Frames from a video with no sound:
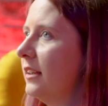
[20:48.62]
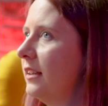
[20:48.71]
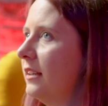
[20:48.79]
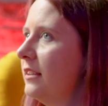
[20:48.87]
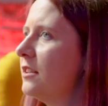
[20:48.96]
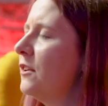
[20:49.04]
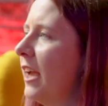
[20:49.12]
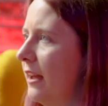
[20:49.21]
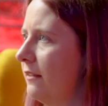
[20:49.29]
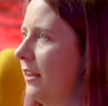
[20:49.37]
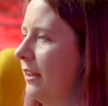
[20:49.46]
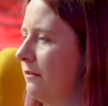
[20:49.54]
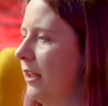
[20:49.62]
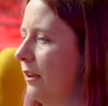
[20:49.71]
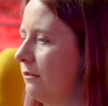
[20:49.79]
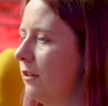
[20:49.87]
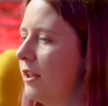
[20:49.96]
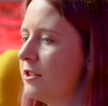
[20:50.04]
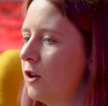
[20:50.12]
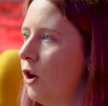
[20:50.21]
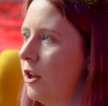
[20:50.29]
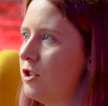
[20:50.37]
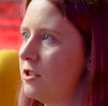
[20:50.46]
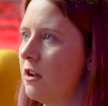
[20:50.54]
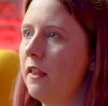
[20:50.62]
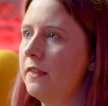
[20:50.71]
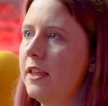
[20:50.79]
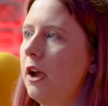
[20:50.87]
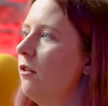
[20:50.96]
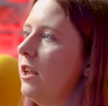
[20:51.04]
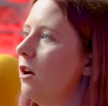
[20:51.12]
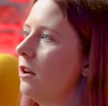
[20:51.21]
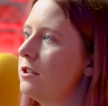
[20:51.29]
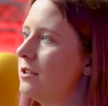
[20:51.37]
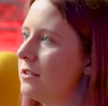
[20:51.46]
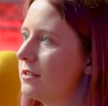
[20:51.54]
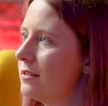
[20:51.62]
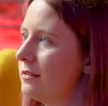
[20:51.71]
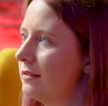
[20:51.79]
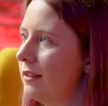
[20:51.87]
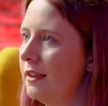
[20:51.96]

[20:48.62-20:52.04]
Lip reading: So London colleges aren't the only colleges